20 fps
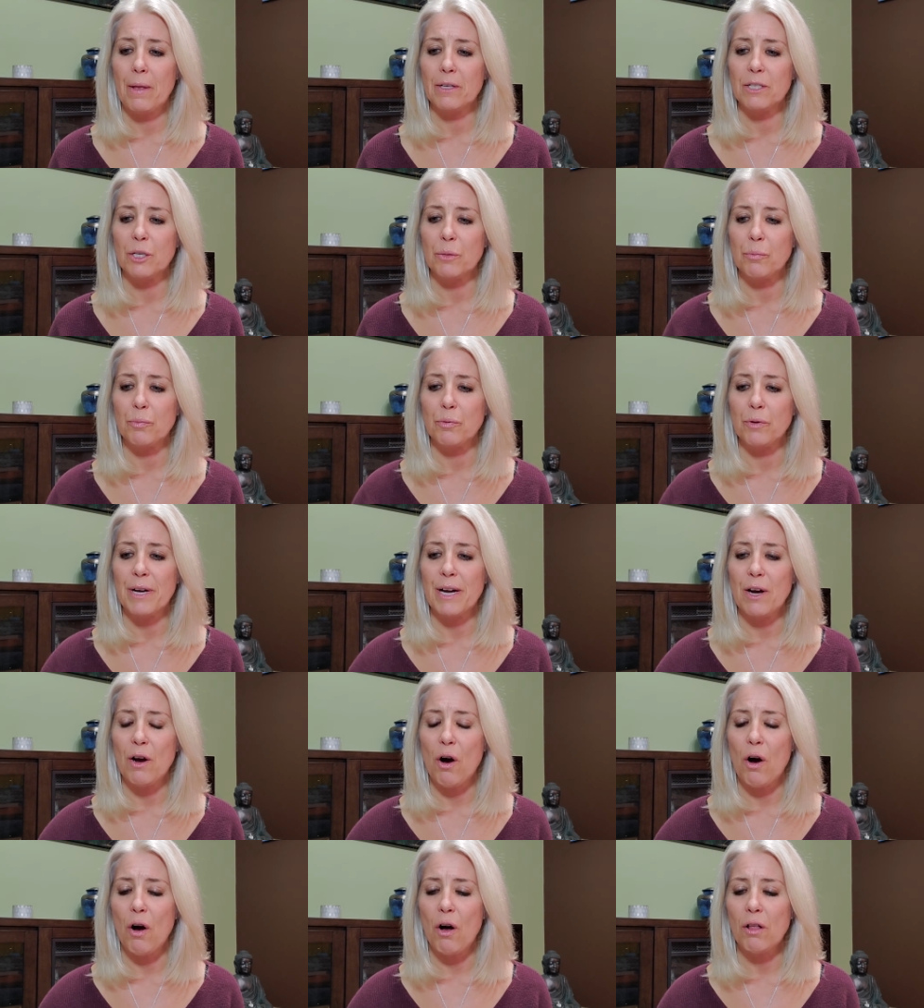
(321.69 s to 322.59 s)
to
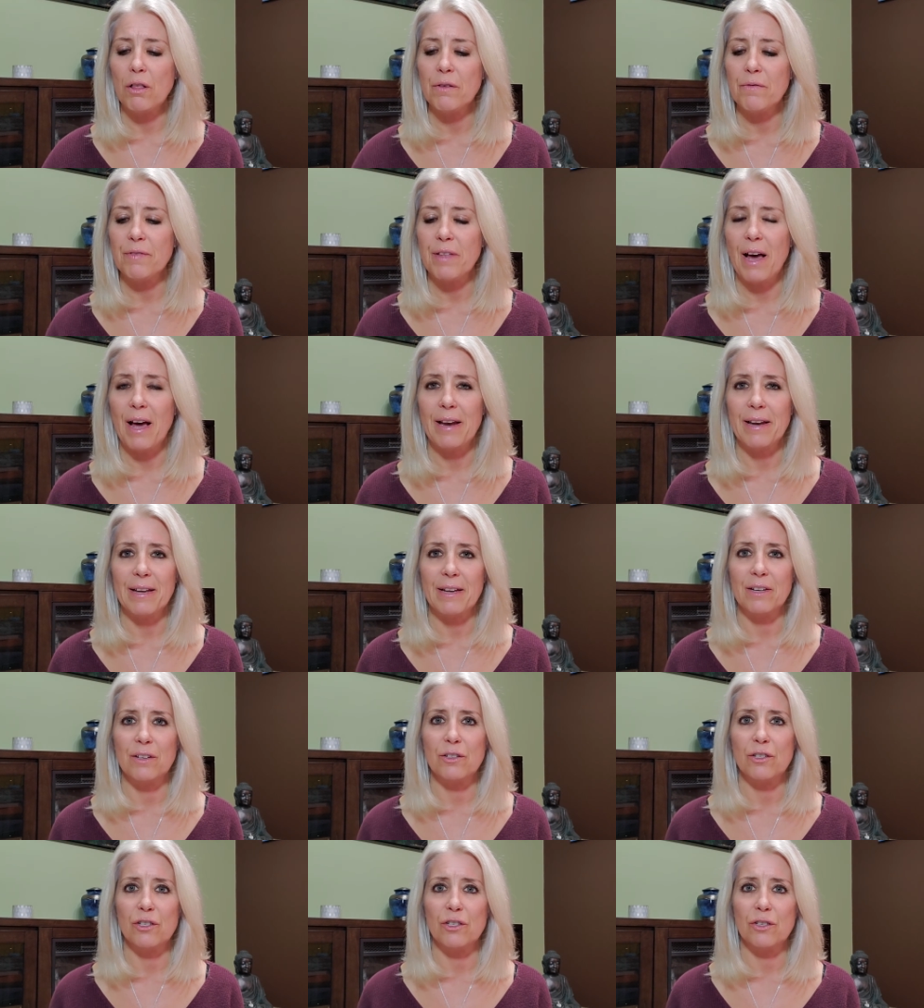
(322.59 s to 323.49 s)
bring all of that
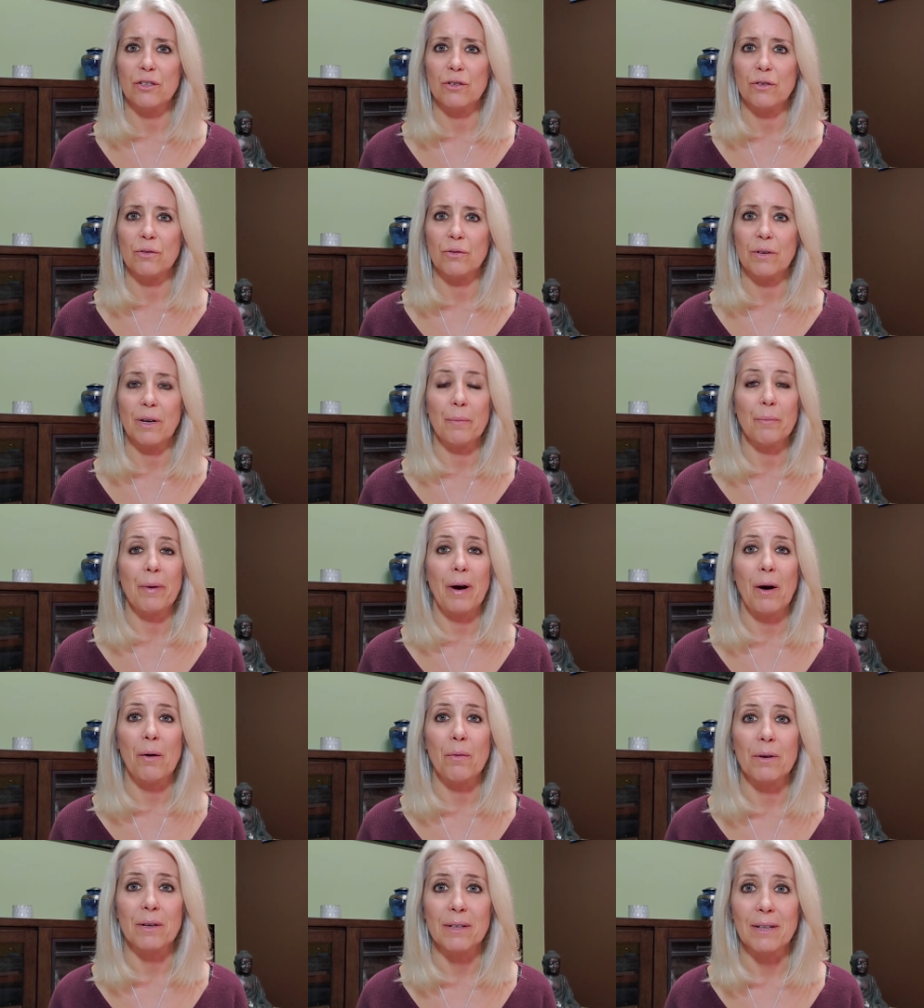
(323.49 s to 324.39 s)
into
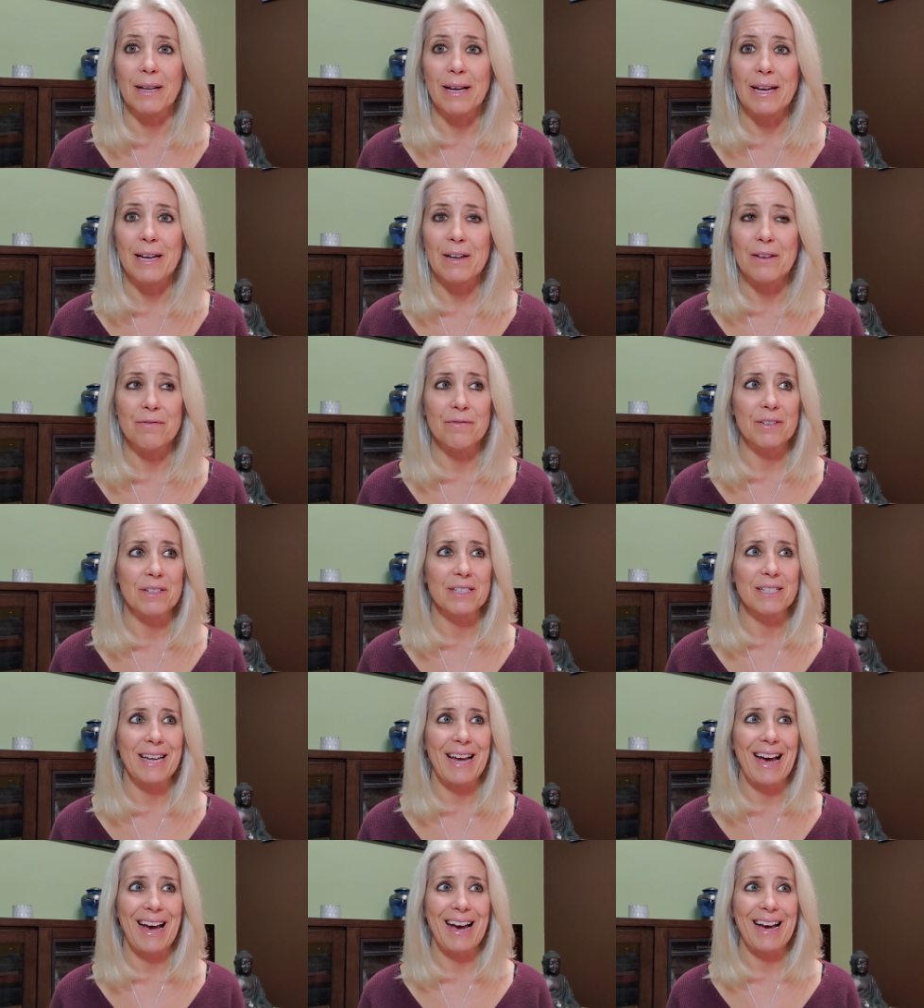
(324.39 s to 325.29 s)
empowered life and
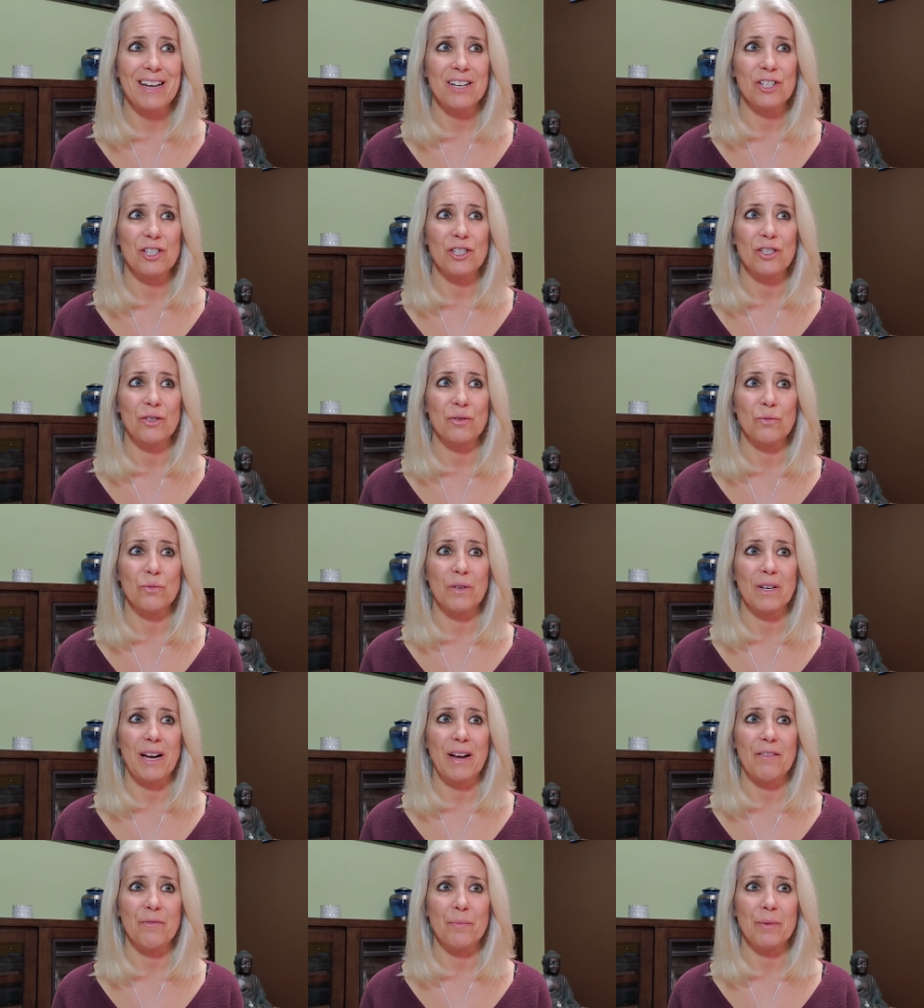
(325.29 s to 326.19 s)
to add to
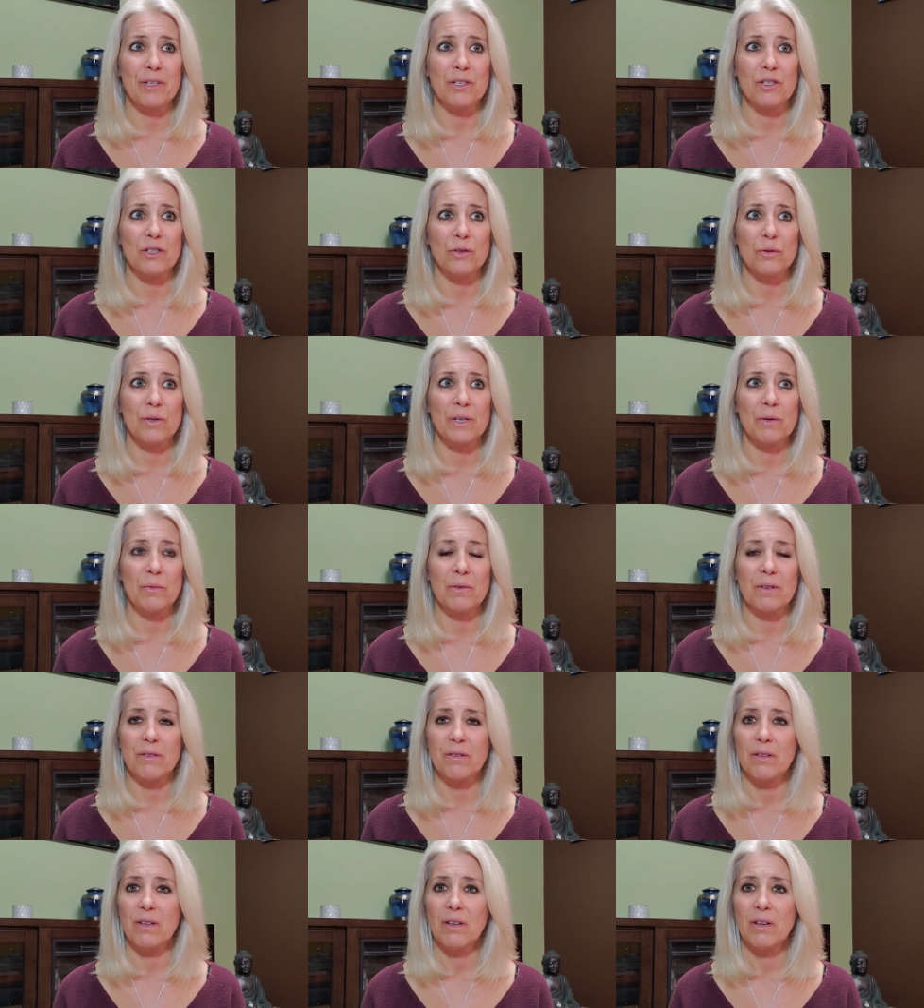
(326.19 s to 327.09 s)
what I've been doing
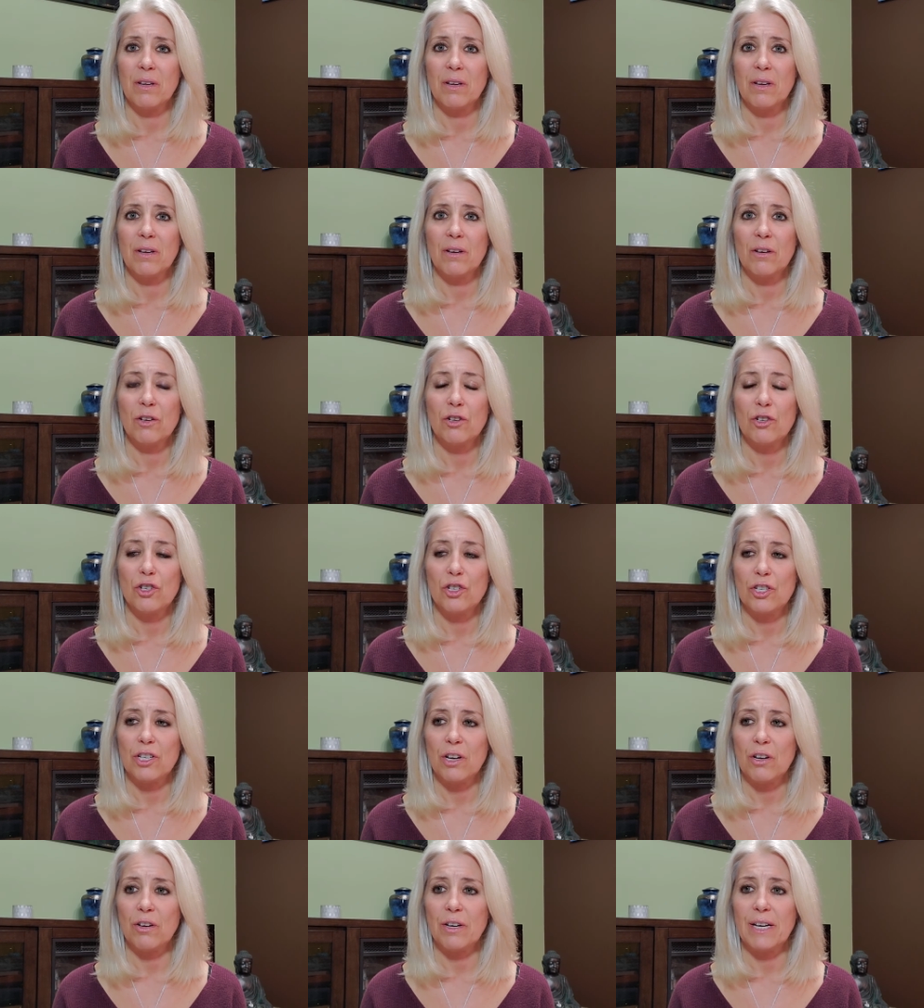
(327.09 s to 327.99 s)
with
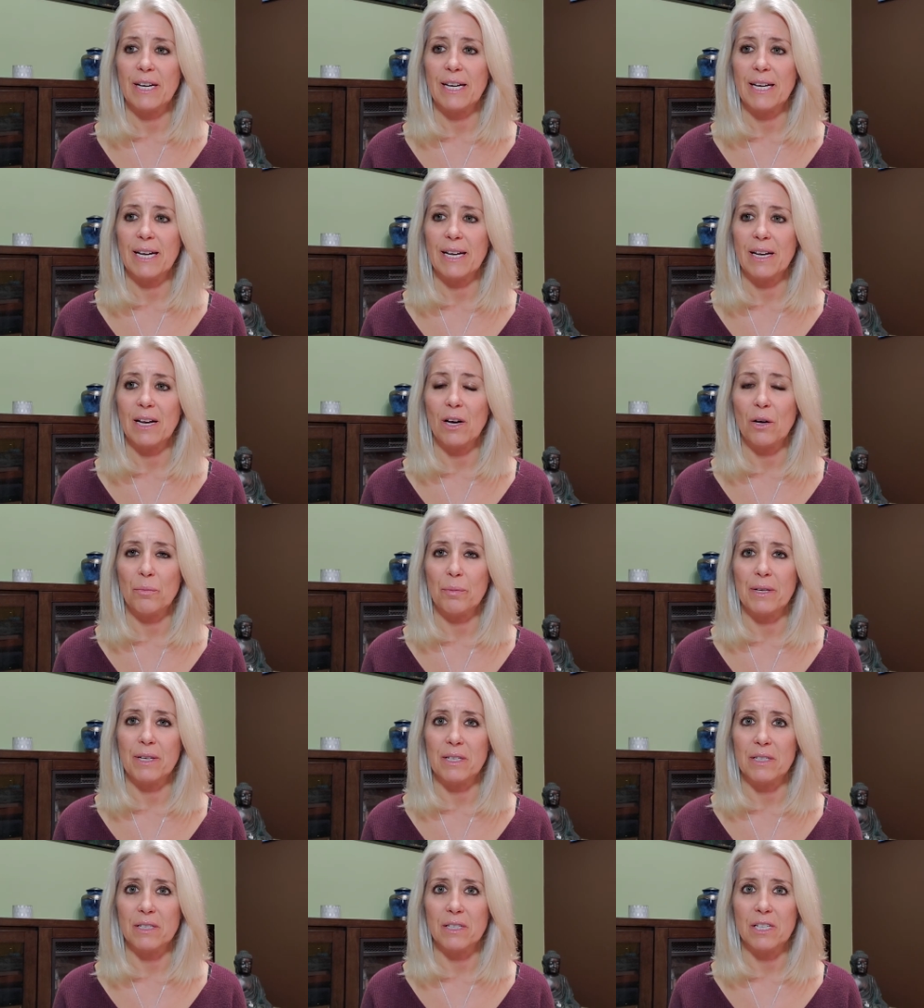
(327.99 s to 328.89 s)
sharing and
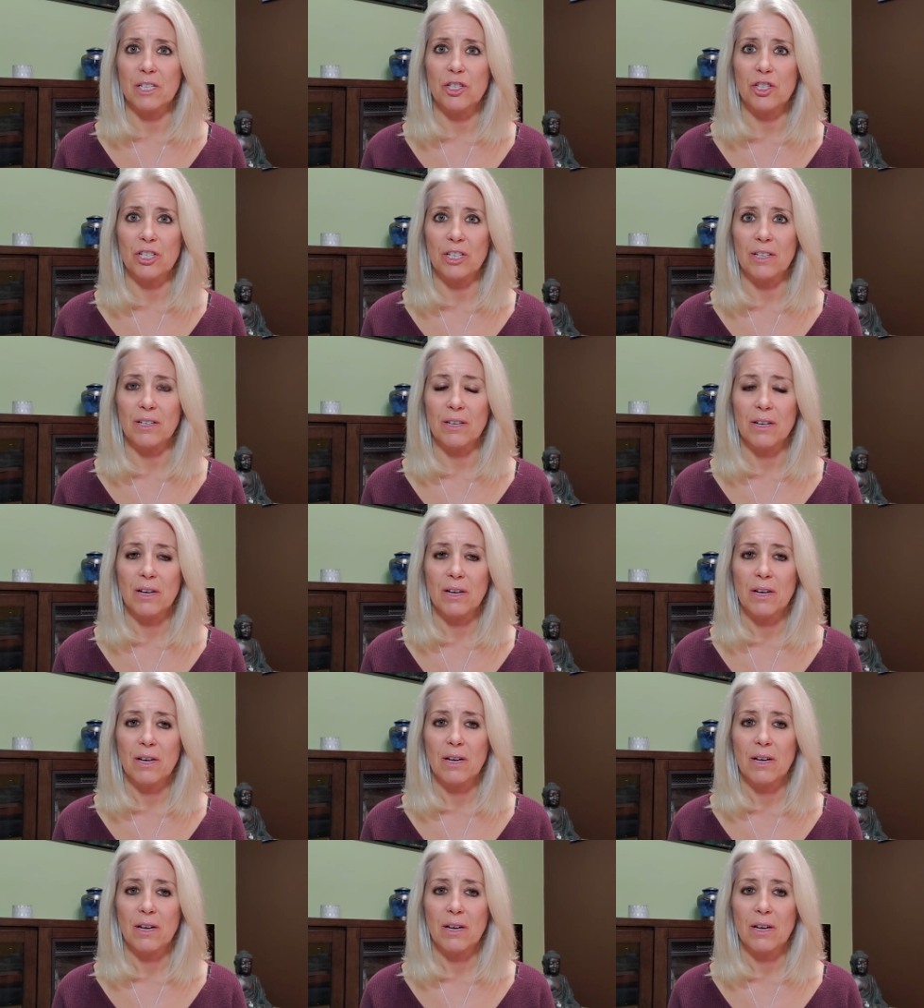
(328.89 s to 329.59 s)
helping and teaching